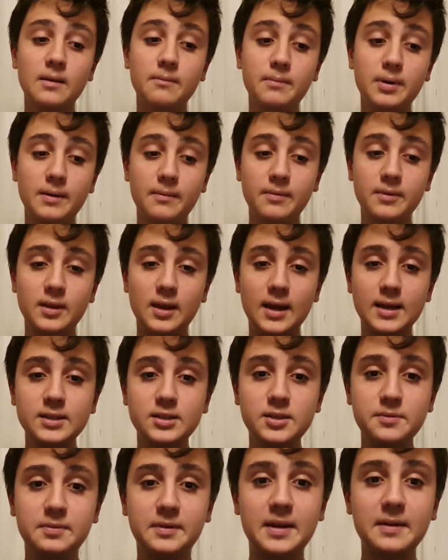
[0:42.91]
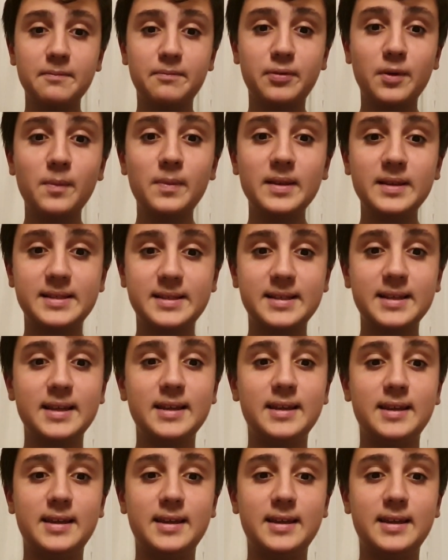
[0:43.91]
But as you can probably see